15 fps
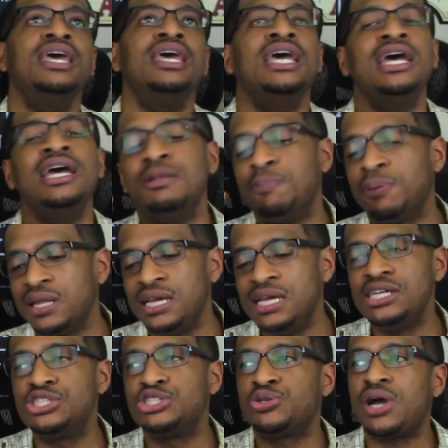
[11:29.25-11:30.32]
And
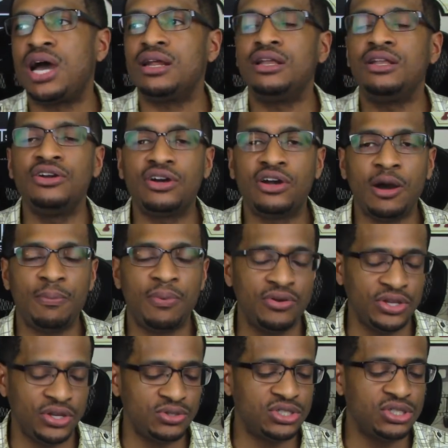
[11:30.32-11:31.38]
please try to look up on
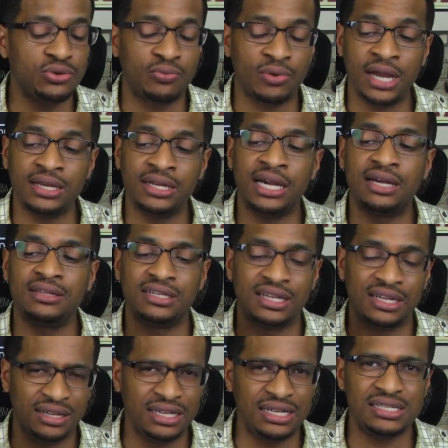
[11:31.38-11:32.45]
YouTube right now the
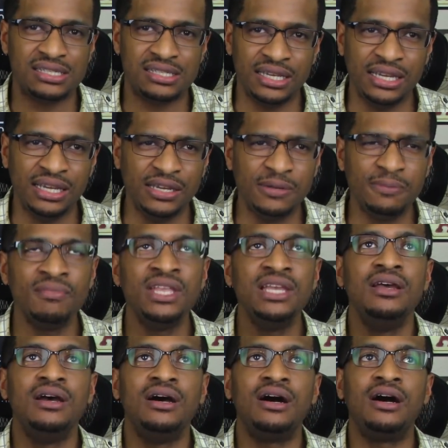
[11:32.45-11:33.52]
deleted scene
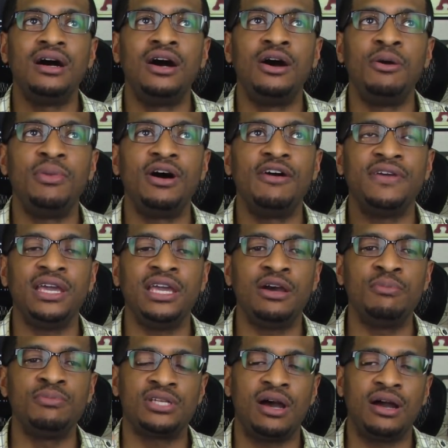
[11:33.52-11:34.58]
um, of
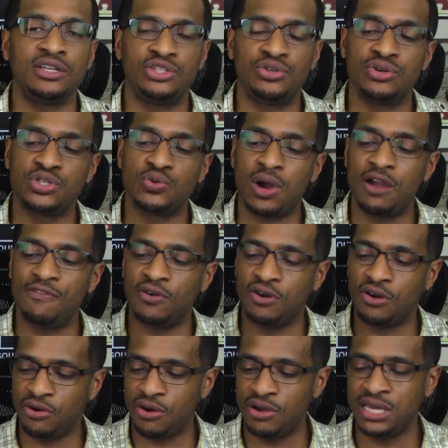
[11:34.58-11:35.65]
him talking to his wife
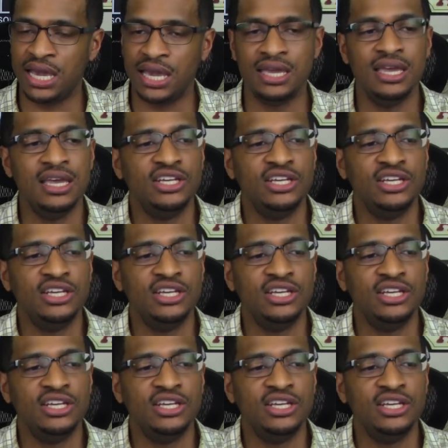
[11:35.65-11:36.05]
Okoye.